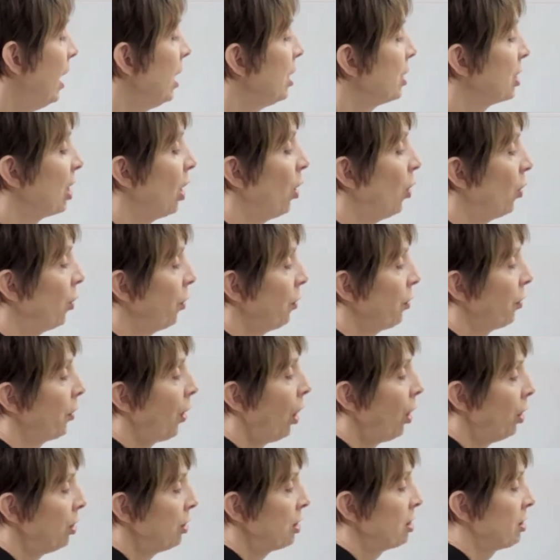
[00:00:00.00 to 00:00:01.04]
So
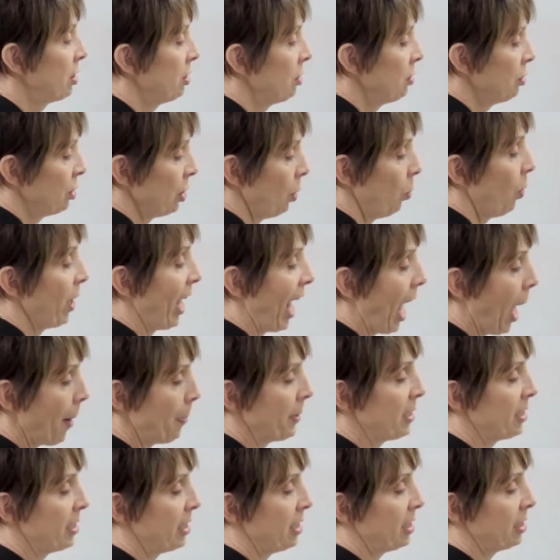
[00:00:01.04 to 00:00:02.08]
what
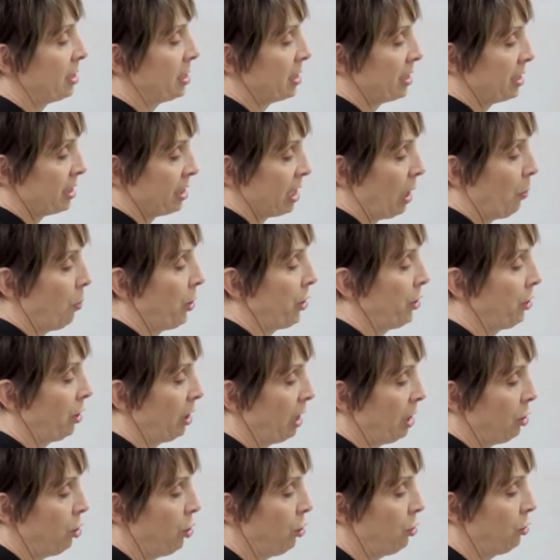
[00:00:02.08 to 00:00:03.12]
happens is
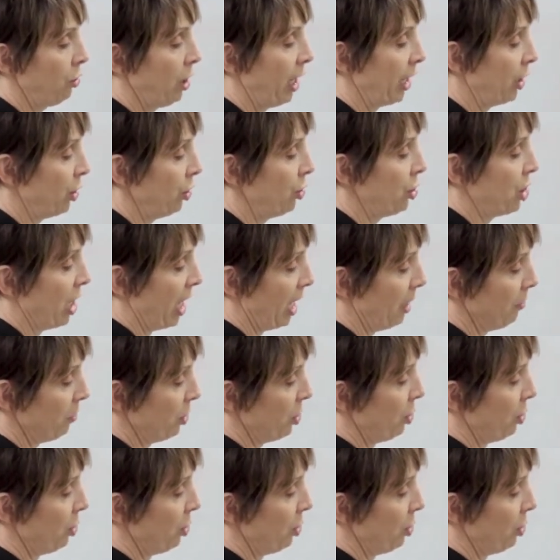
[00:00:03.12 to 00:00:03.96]
someone who, like you, James,